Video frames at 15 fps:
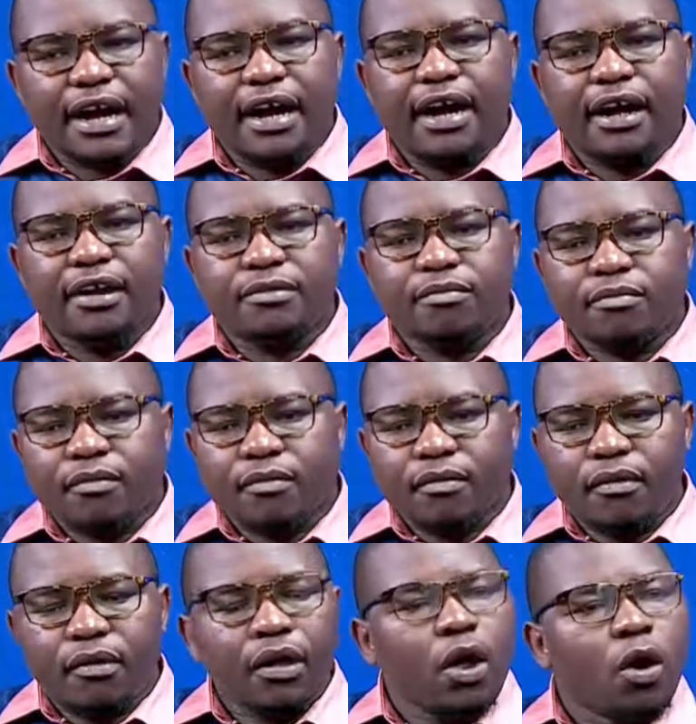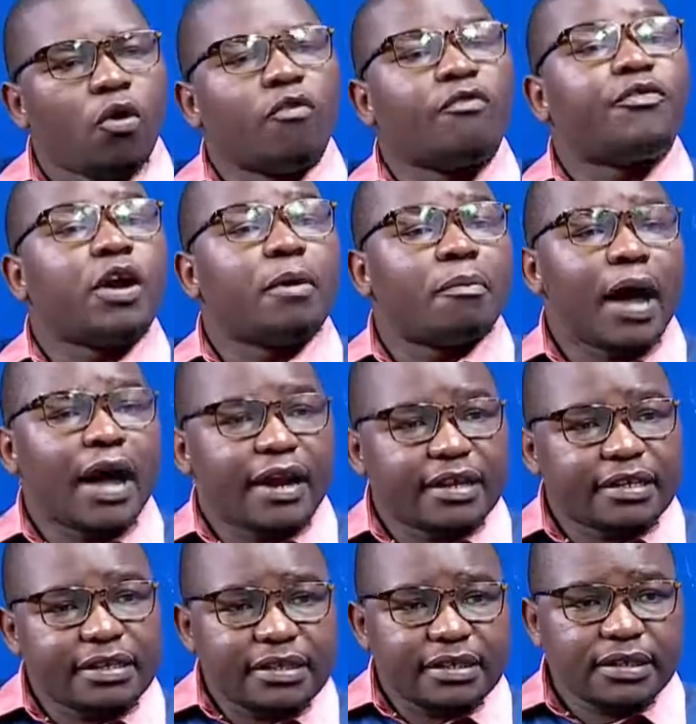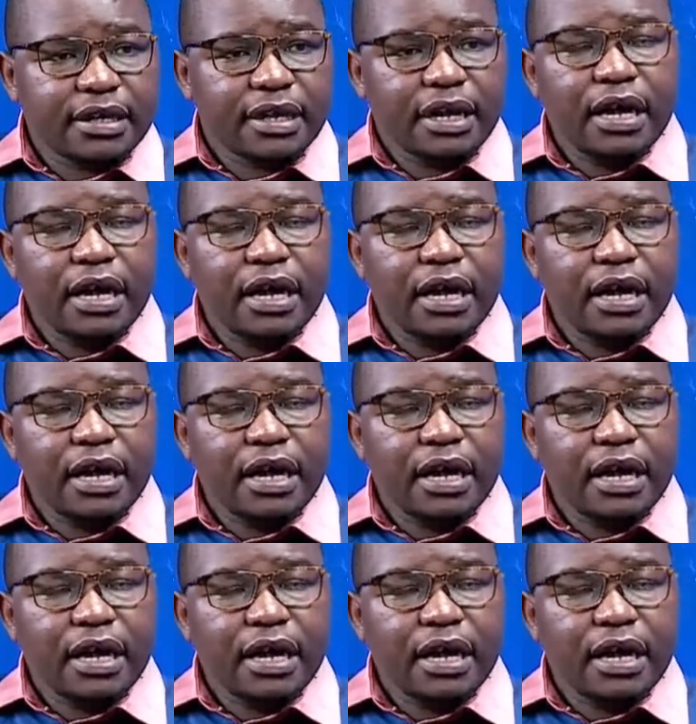of your parents.